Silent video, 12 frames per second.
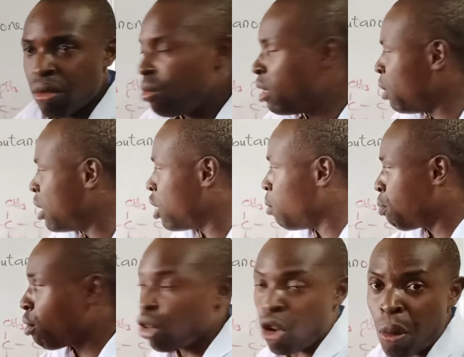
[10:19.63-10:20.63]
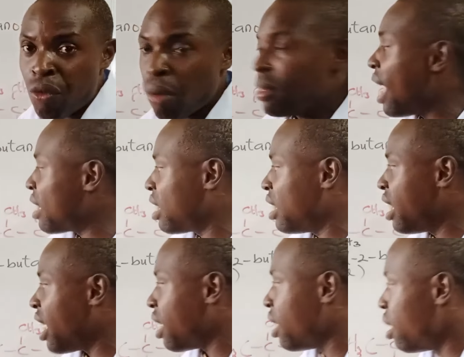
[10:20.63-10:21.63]
which is a proton coming from the acid
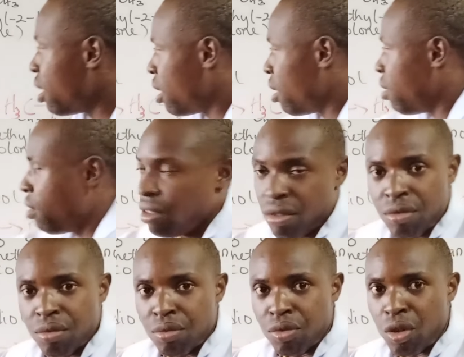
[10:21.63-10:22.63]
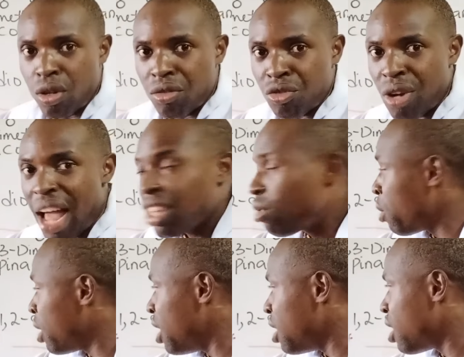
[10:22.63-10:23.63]
there, react
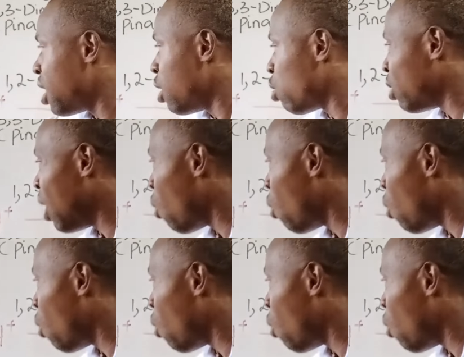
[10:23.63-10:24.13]
with this. So